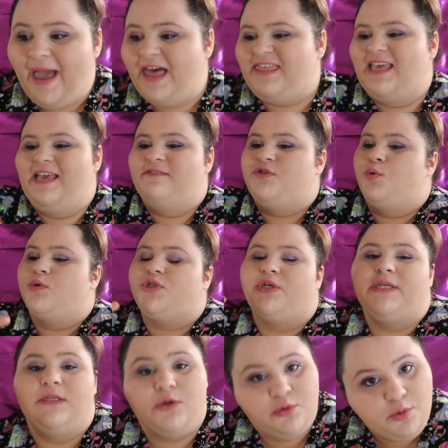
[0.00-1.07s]
math. It gives you what
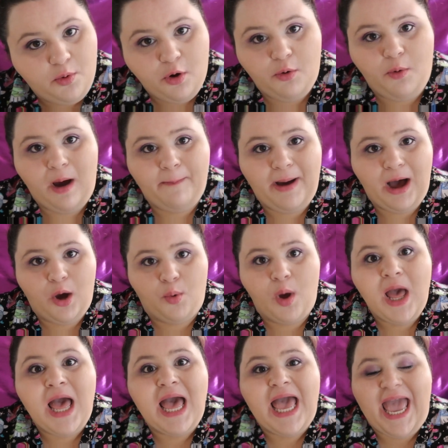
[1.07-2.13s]
you need to know about
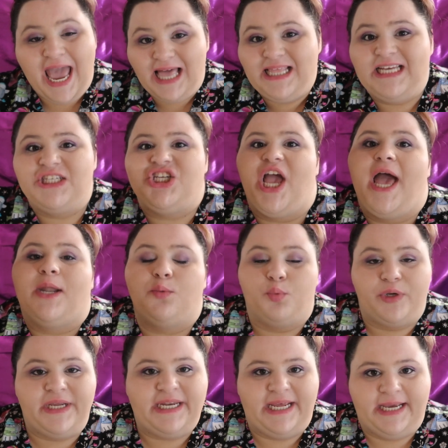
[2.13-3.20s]
English and
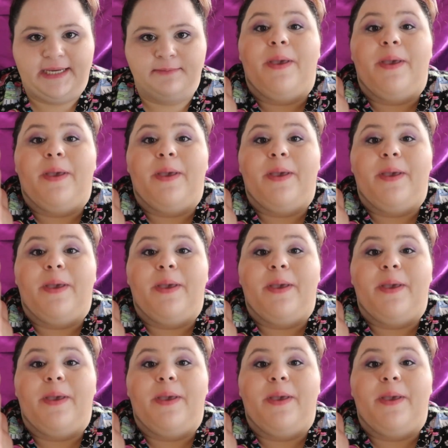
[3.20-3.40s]
reading.